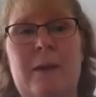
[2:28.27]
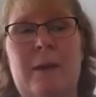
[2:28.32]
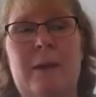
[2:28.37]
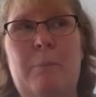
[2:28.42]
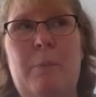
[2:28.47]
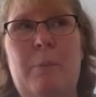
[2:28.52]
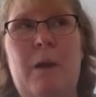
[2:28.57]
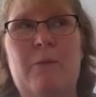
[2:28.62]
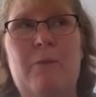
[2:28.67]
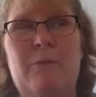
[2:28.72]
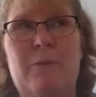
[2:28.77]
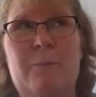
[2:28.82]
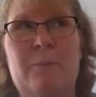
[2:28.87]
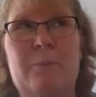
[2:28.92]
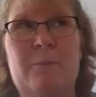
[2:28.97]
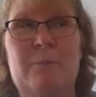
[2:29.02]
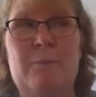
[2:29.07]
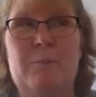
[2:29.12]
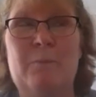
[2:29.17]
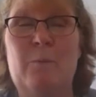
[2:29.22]
apart
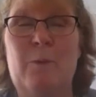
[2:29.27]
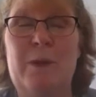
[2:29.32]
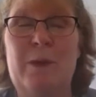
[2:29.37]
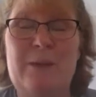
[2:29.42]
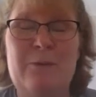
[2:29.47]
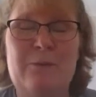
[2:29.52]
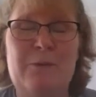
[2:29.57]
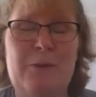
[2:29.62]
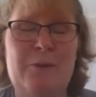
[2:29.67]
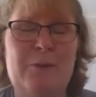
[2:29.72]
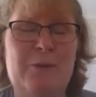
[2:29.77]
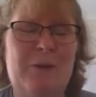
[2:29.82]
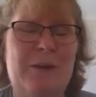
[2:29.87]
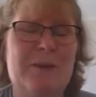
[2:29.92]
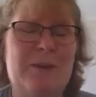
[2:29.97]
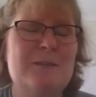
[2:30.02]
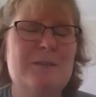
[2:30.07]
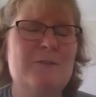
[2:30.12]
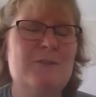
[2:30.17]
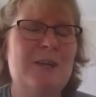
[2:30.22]
from wedding
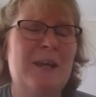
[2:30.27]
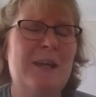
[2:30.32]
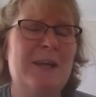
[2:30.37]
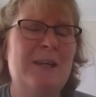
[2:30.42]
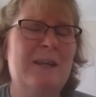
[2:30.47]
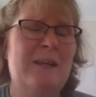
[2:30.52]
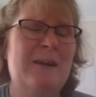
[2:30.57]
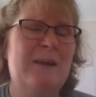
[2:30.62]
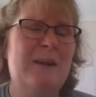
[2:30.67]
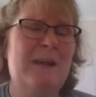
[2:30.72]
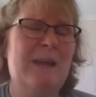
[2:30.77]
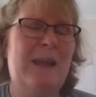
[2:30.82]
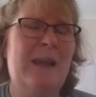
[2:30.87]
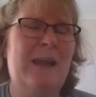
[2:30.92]
photographs of Jane and I,